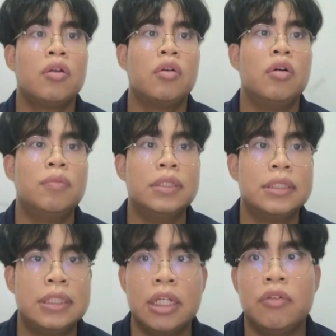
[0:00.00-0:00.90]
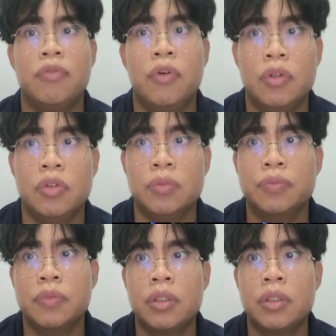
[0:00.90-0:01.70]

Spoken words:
Global trade volume.